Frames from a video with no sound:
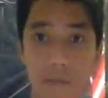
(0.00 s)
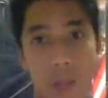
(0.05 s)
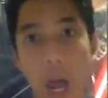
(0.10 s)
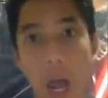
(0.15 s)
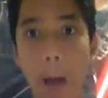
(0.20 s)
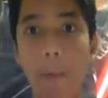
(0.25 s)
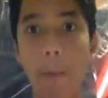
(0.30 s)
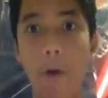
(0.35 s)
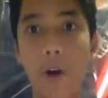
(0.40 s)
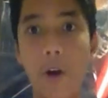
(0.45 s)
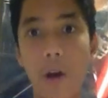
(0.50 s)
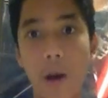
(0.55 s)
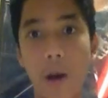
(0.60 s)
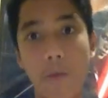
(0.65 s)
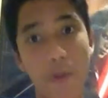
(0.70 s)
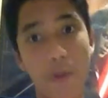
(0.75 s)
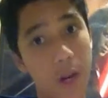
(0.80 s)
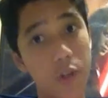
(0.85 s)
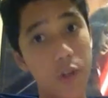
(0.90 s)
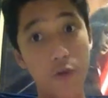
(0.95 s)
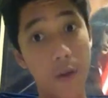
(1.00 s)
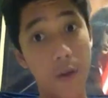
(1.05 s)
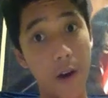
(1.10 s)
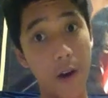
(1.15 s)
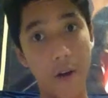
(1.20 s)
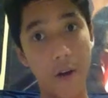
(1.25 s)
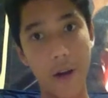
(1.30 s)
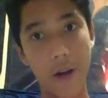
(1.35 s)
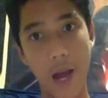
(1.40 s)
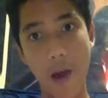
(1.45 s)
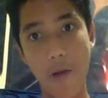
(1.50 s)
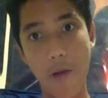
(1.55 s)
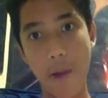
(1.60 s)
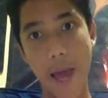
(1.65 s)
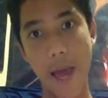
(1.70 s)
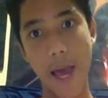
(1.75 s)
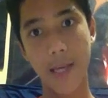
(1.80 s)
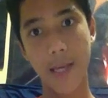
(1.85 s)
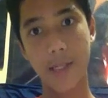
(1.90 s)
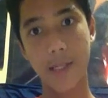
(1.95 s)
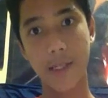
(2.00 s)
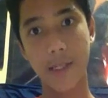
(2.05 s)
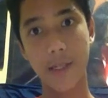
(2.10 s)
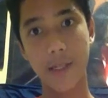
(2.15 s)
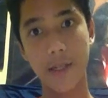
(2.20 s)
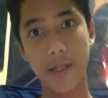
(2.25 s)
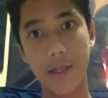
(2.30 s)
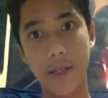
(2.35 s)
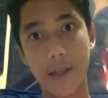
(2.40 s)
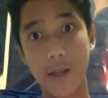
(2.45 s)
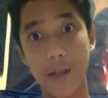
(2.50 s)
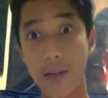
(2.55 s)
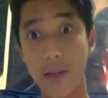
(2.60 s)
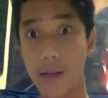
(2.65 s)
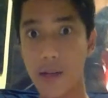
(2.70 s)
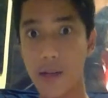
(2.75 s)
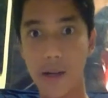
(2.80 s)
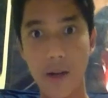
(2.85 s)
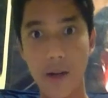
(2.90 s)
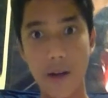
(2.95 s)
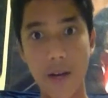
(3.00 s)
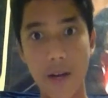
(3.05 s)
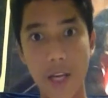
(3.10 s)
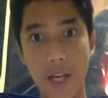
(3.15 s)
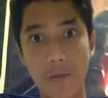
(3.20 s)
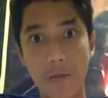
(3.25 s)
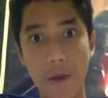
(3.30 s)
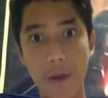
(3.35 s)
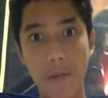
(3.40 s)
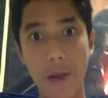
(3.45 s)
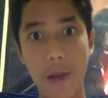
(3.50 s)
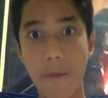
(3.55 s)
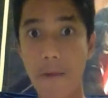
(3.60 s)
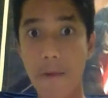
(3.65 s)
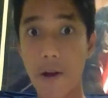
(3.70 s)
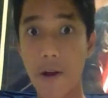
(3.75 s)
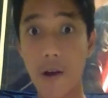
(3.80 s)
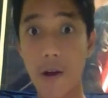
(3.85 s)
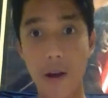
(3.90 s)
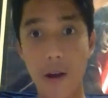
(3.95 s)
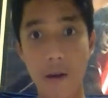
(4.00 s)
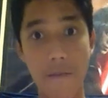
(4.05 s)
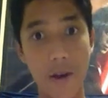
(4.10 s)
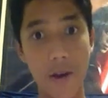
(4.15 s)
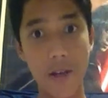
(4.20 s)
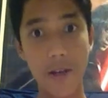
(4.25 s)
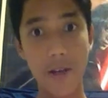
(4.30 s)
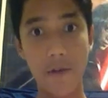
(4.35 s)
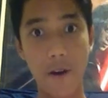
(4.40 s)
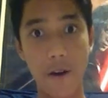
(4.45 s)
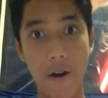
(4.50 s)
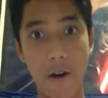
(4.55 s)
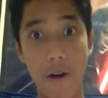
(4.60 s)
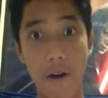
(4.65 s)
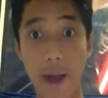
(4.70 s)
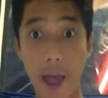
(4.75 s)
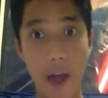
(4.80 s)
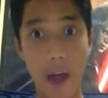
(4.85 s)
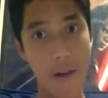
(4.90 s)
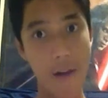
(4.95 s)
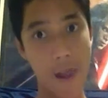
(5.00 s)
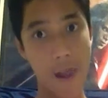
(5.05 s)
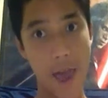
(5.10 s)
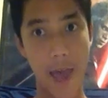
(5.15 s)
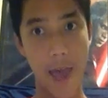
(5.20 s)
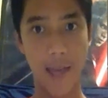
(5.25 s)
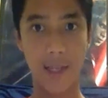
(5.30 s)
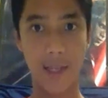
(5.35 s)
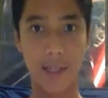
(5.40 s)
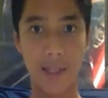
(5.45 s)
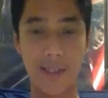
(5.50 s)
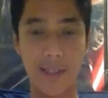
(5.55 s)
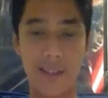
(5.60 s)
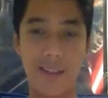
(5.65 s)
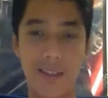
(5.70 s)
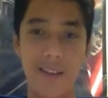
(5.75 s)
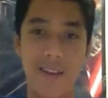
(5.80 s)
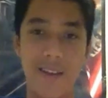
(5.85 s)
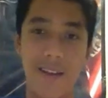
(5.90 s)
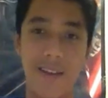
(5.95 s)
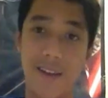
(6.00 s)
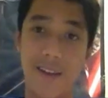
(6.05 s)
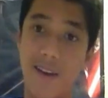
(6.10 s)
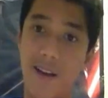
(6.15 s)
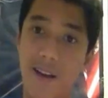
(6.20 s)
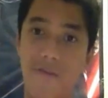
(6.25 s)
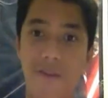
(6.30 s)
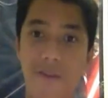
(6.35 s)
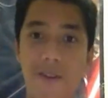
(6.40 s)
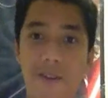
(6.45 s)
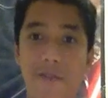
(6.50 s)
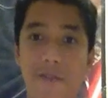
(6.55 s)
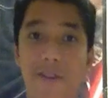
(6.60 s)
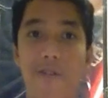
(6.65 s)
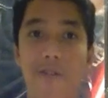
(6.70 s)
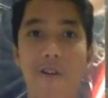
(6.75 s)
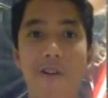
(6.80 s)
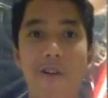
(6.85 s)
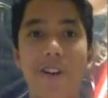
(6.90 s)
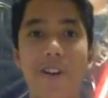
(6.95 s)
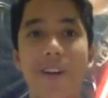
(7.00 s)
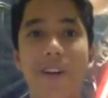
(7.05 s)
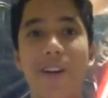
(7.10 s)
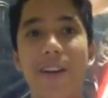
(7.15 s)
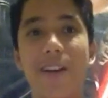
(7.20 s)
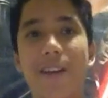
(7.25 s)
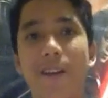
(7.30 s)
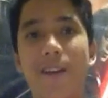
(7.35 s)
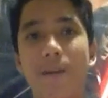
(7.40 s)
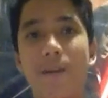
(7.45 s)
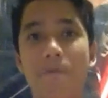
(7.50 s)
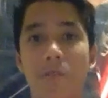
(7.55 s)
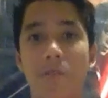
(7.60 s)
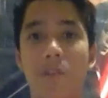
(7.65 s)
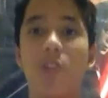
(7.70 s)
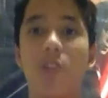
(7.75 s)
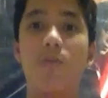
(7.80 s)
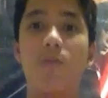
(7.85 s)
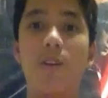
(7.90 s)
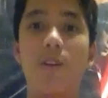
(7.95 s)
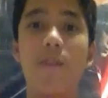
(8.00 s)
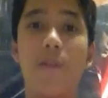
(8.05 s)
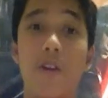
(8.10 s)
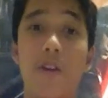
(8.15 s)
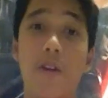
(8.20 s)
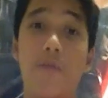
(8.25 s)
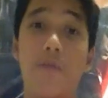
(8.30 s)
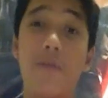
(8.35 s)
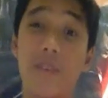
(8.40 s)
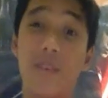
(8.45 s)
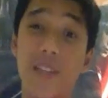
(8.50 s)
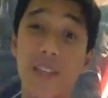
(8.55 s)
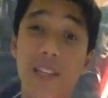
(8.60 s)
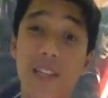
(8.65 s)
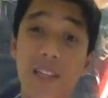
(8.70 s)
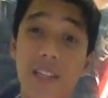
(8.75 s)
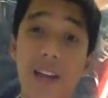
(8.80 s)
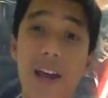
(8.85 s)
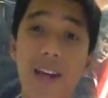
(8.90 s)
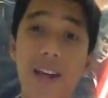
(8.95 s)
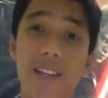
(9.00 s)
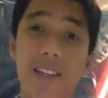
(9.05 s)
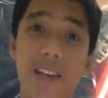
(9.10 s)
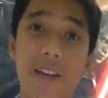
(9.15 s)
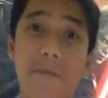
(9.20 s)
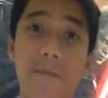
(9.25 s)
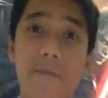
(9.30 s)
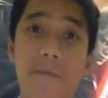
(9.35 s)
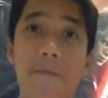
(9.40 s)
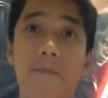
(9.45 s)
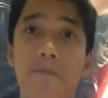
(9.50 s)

I'm gonna I'm ready to record Outlast. Oh yes baby, I'm record I'm ready to record Outlast. Ready to record. Just waiting for your 56 likes and